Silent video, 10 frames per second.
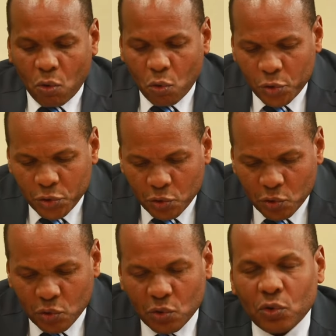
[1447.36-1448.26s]

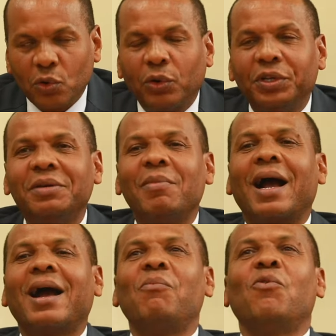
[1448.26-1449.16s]
huyu ni
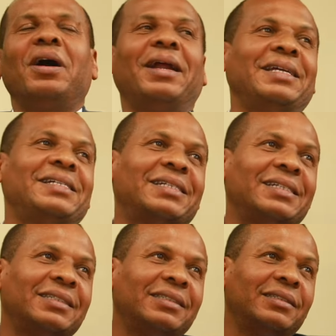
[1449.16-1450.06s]
makamu wa rais,